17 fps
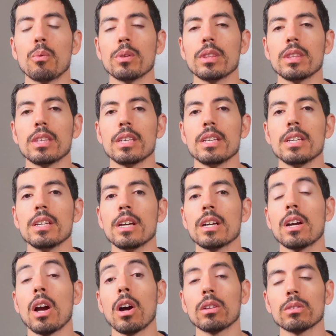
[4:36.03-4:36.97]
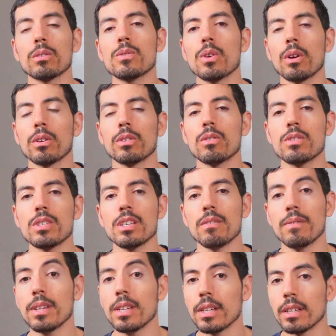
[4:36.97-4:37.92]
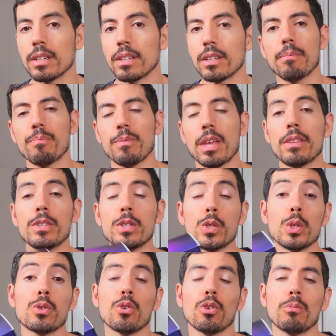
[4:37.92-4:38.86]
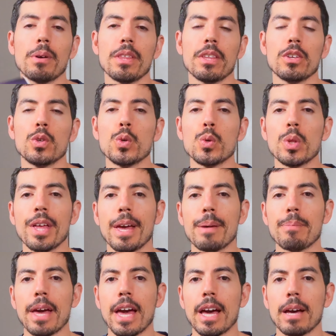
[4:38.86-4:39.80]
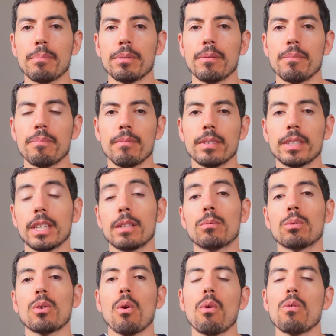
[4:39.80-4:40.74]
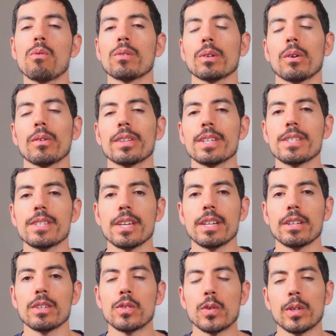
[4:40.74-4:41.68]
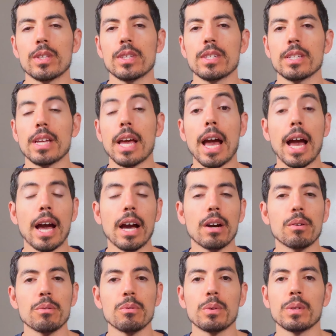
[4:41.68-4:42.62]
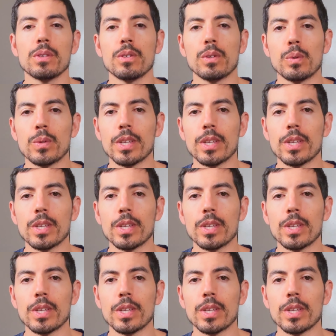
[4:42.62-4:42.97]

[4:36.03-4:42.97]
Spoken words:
with the colors on your TV. And this is controlled by the uLamp app. Again, we'll go over all the settings so you can see how you can use